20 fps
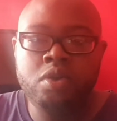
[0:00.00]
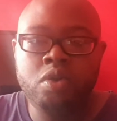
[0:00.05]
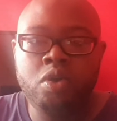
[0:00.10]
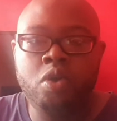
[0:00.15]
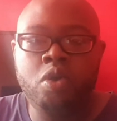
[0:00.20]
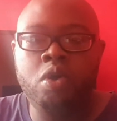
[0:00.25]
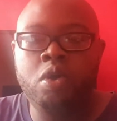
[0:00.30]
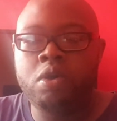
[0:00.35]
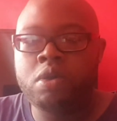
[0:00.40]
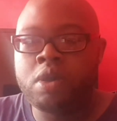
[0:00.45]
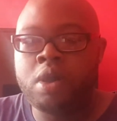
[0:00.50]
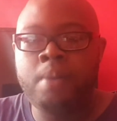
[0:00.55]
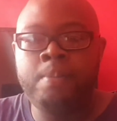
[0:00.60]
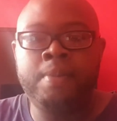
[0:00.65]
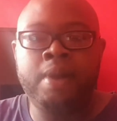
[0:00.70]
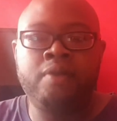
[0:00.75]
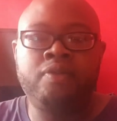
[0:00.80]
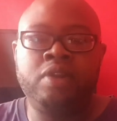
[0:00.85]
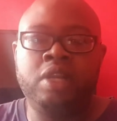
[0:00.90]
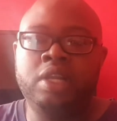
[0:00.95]
or come
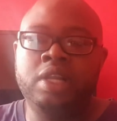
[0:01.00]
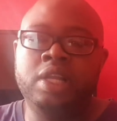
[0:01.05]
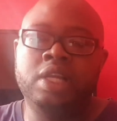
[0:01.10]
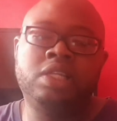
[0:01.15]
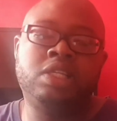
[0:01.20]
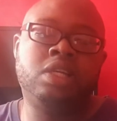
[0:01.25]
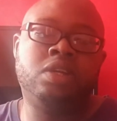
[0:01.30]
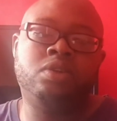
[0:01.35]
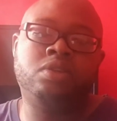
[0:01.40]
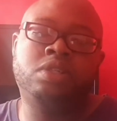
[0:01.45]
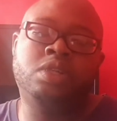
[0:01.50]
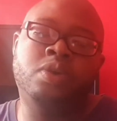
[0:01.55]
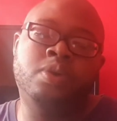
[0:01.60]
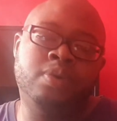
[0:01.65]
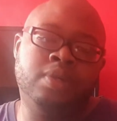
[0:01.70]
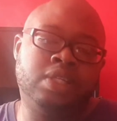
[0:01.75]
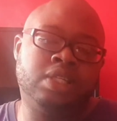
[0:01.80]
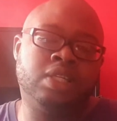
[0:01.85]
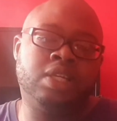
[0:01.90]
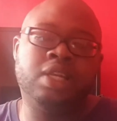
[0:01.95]
back for the next show,
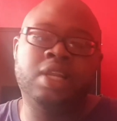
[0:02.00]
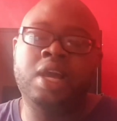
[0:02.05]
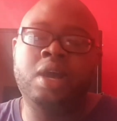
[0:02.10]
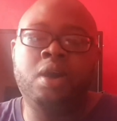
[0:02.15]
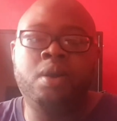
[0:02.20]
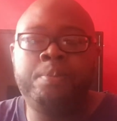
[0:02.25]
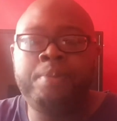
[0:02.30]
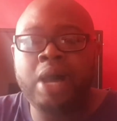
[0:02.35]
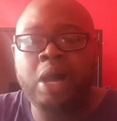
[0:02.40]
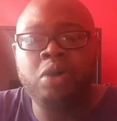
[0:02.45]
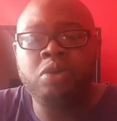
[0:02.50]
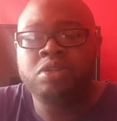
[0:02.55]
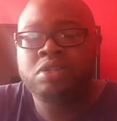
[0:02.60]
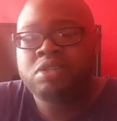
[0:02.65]
which is an hour. But